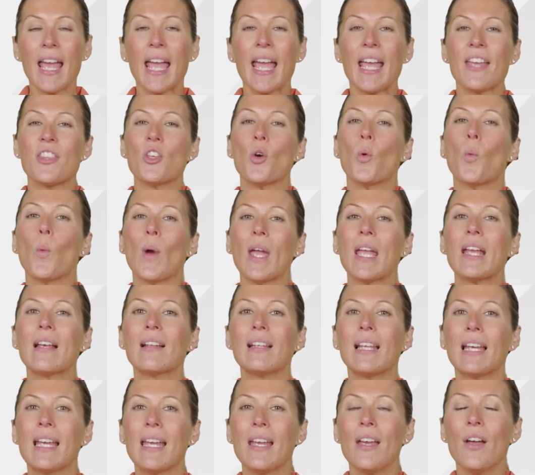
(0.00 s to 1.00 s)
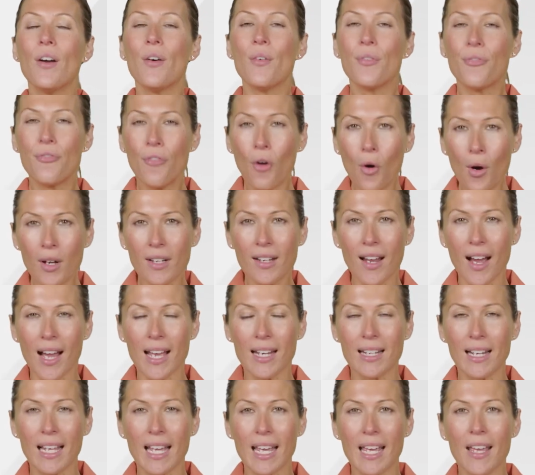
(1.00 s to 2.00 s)
either weekly,
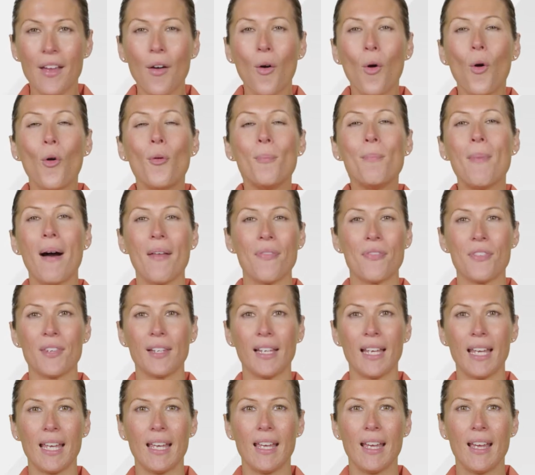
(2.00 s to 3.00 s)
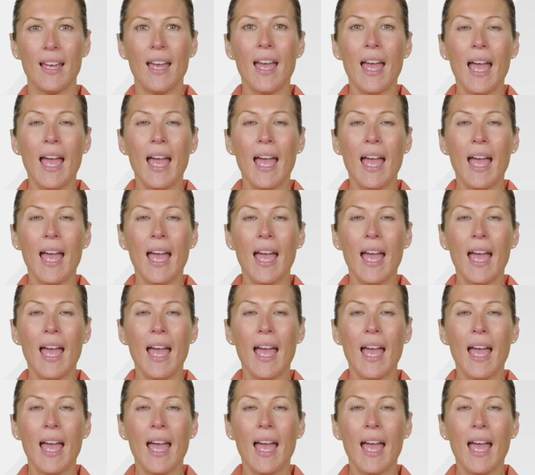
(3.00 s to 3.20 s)
fortnightly, or monthly,